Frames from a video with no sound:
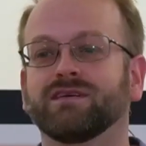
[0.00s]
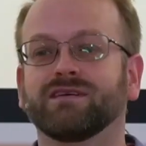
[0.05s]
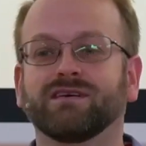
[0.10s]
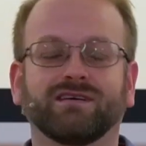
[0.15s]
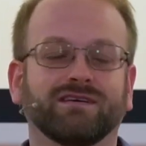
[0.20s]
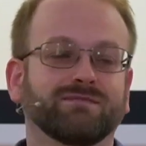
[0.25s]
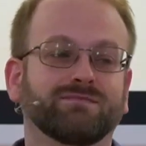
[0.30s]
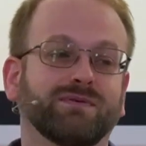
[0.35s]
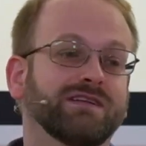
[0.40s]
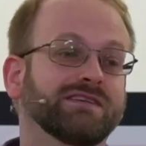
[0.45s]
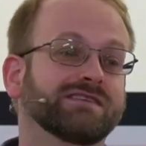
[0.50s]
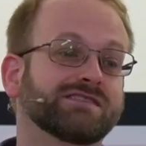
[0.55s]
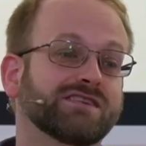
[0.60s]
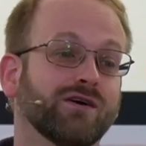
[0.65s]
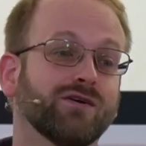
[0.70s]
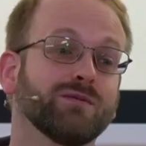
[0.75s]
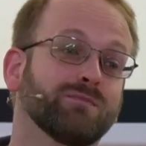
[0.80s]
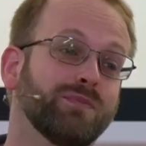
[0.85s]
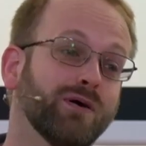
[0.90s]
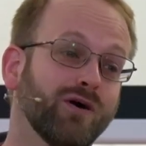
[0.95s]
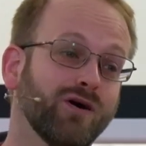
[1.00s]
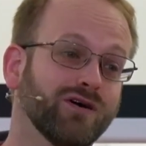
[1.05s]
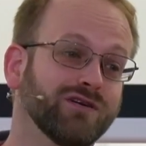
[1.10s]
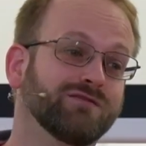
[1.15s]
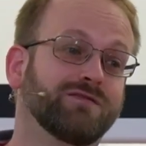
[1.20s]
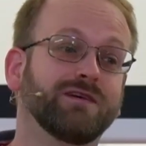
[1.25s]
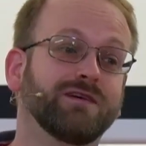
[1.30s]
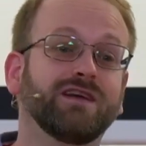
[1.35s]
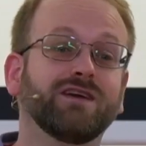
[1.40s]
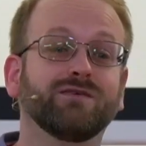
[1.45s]
been so important
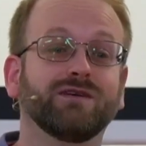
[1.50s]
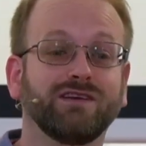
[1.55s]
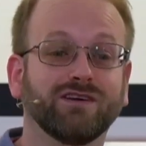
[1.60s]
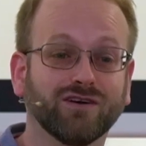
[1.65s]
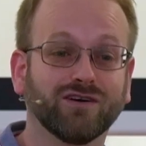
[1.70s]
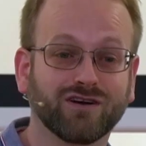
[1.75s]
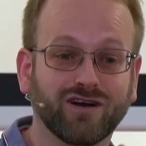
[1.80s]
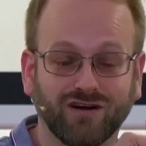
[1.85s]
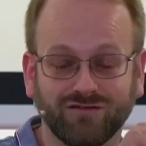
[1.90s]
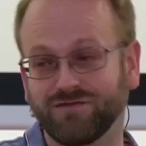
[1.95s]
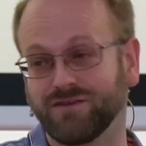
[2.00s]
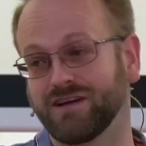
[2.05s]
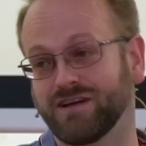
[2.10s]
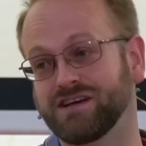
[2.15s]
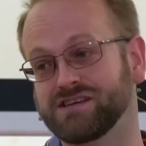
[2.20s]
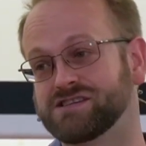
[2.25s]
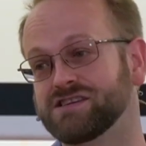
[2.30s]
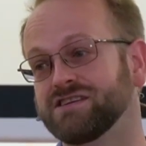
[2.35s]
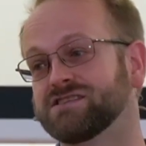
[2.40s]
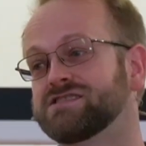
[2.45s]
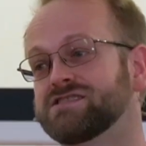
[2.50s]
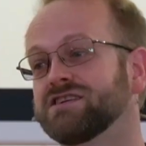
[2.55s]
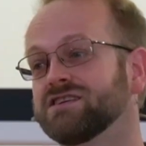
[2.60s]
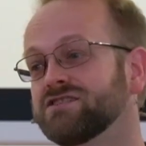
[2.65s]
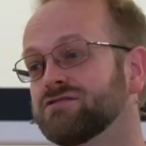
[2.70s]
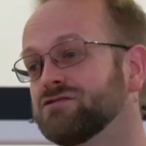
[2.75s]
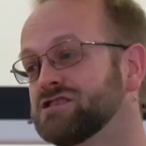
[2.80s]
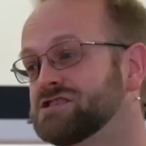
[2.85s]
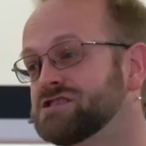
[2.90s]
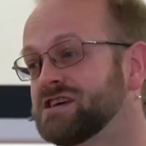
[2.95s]
for you in your conversion to
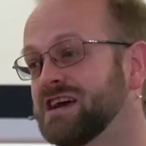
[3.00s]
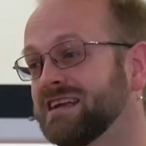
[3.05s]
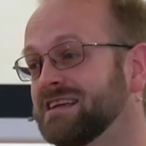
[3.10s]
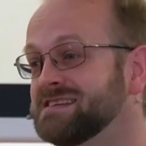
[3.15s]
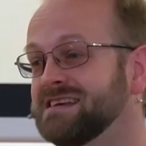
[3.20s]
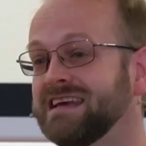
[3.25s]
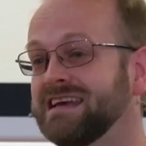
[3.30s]
Christianity?